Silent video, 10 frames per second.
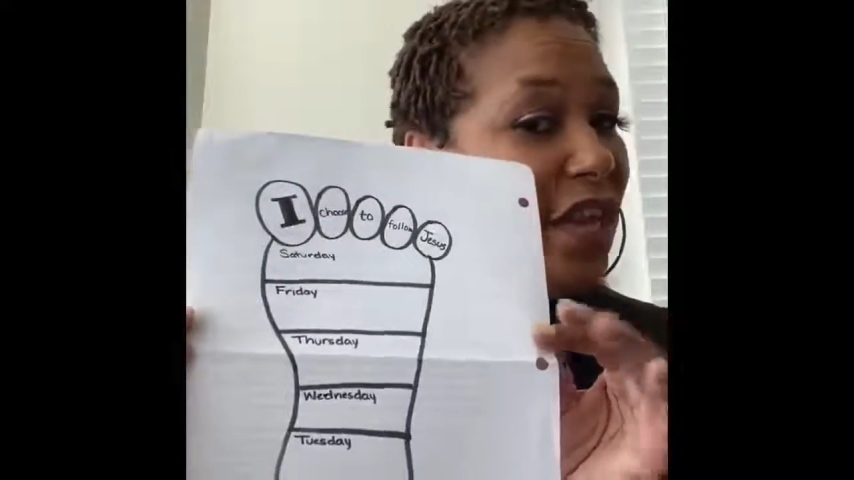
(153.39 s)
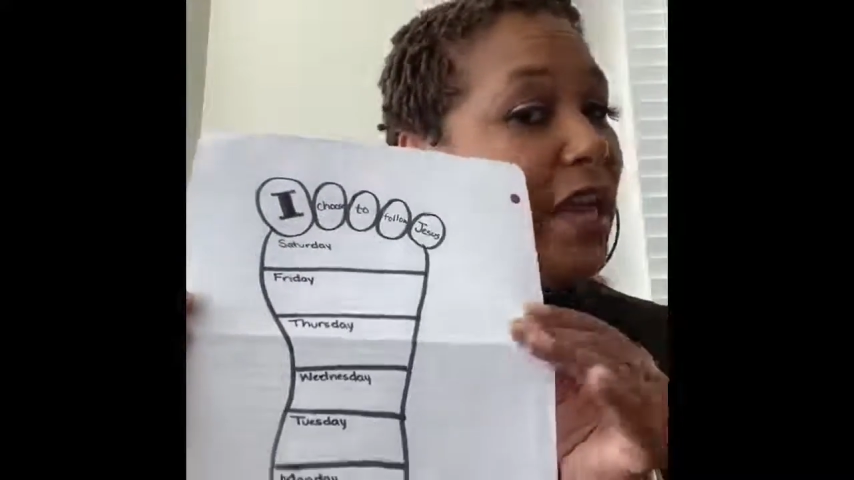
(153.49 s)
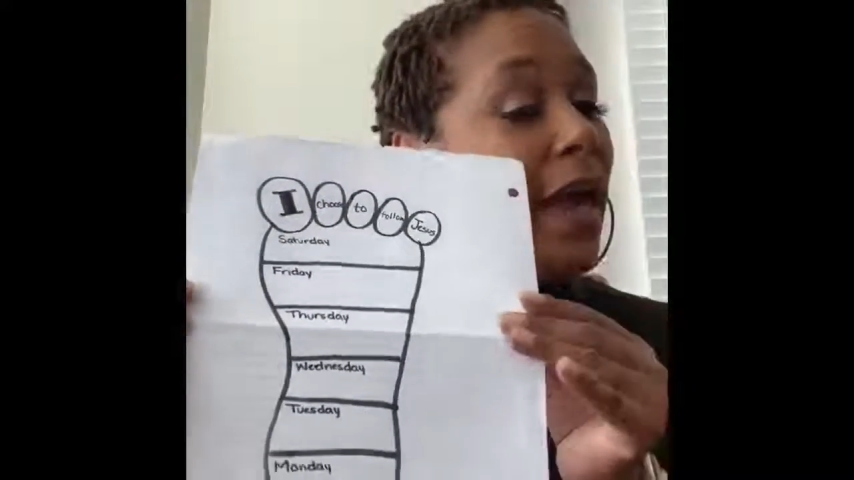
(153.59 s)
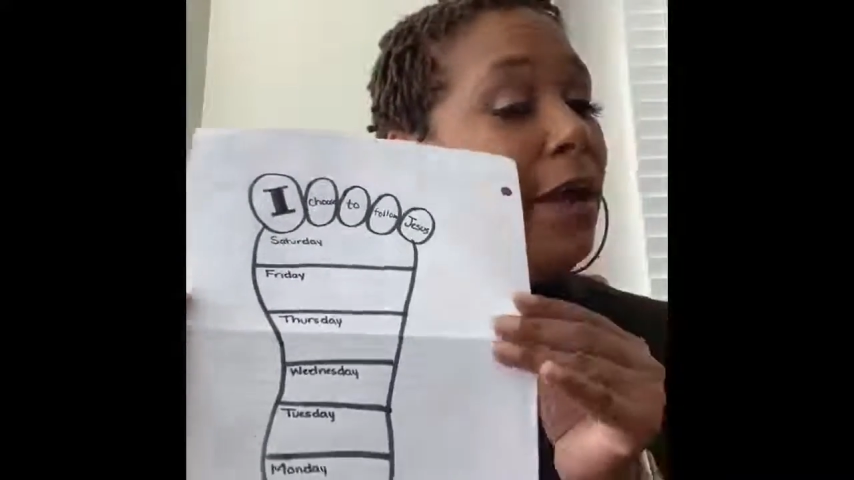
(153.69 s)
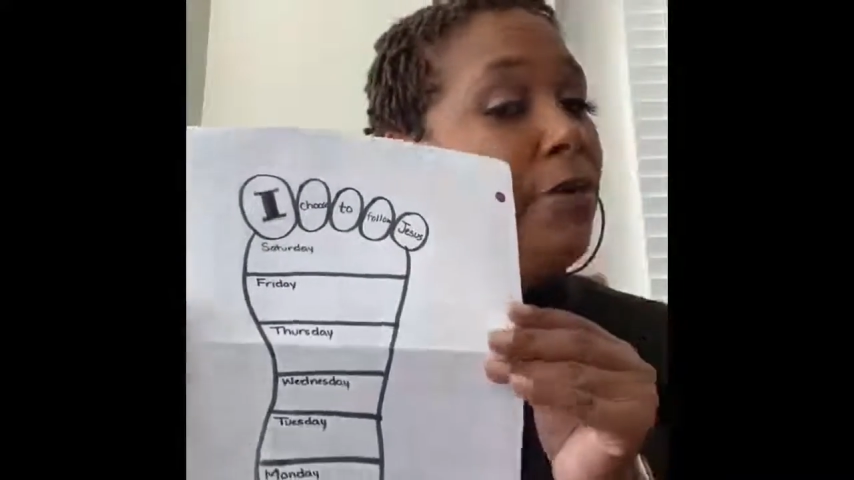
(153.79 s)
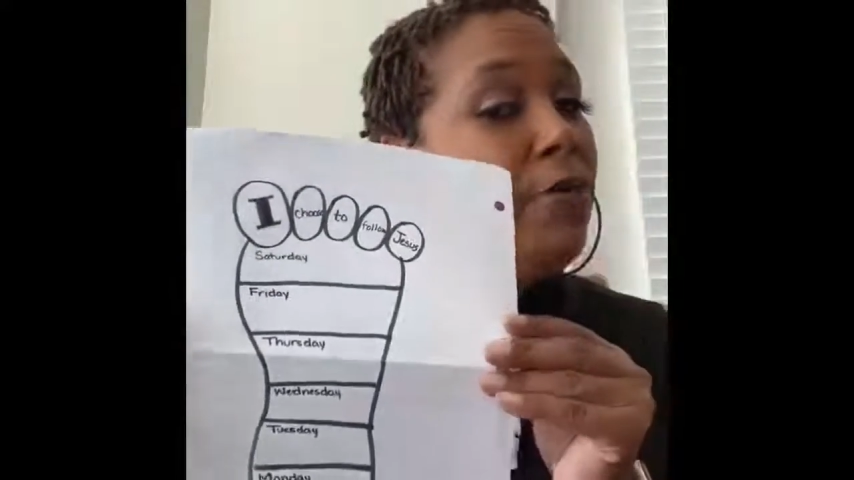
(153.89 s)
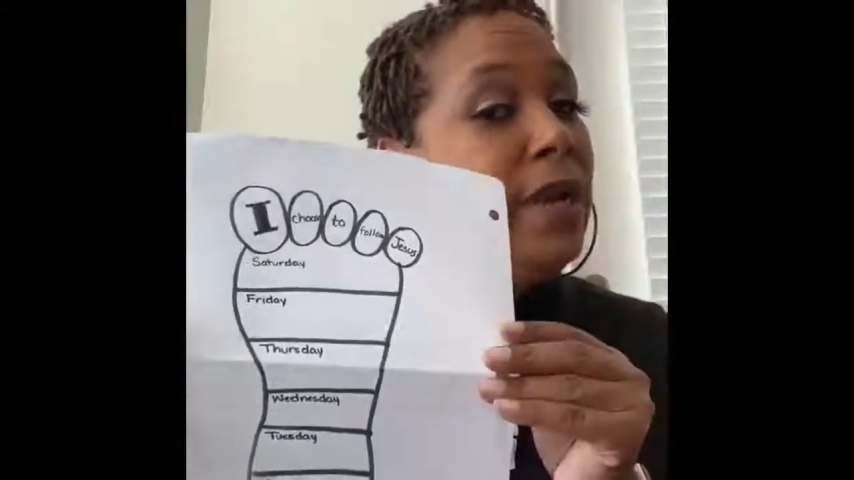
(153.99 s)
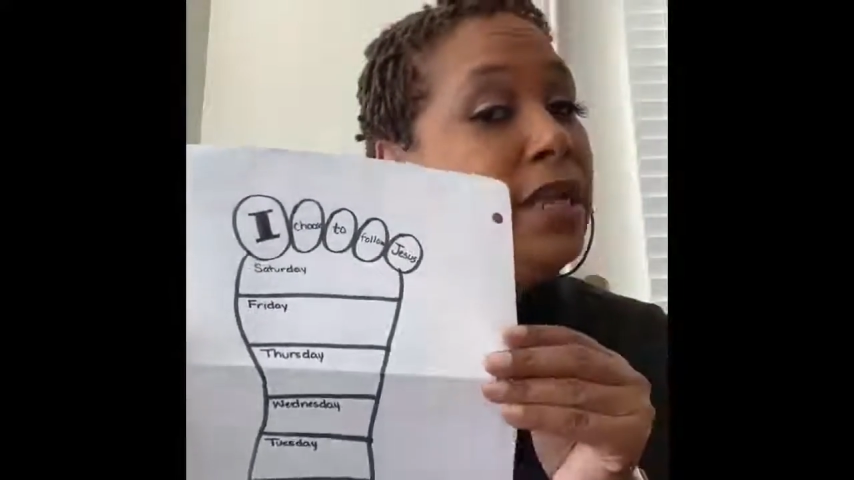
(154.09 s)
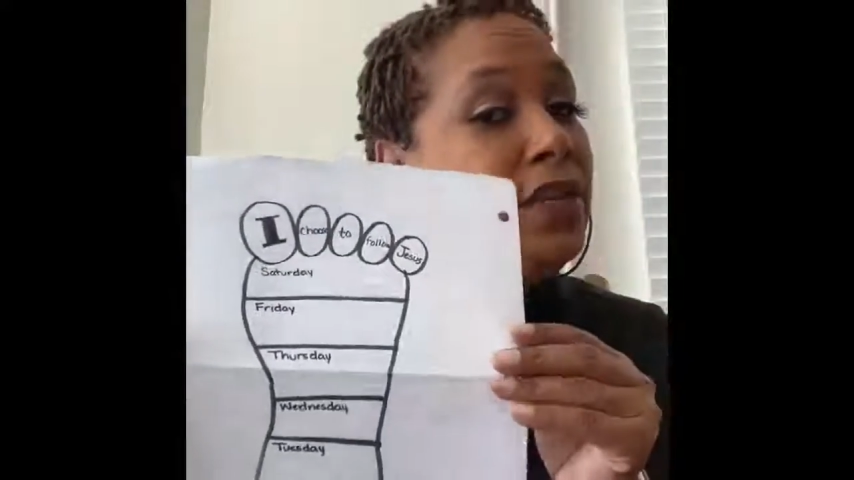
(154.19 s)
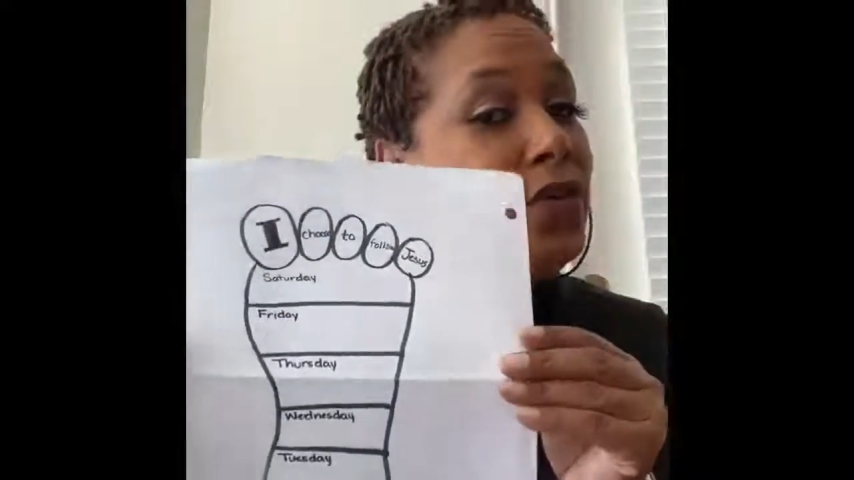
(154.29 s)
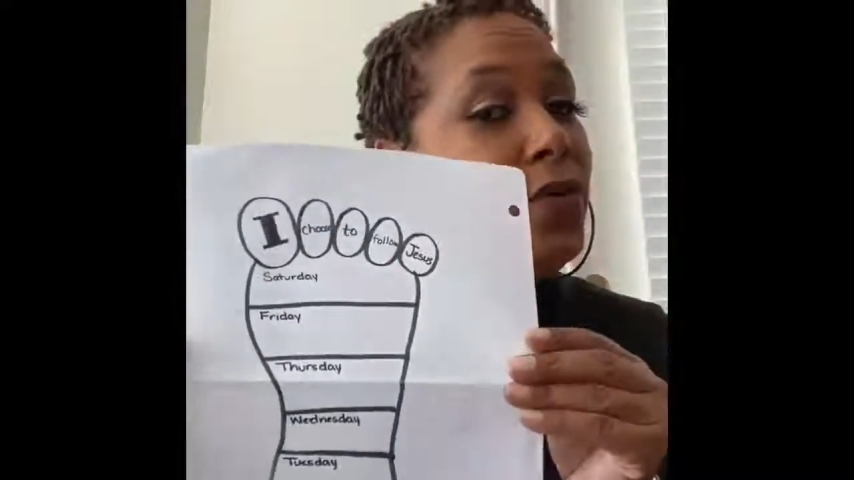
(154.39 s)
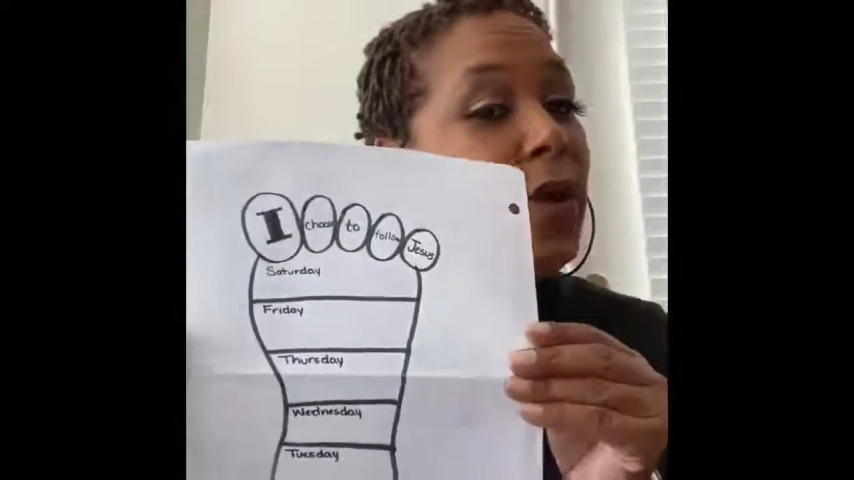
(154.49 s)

and I really do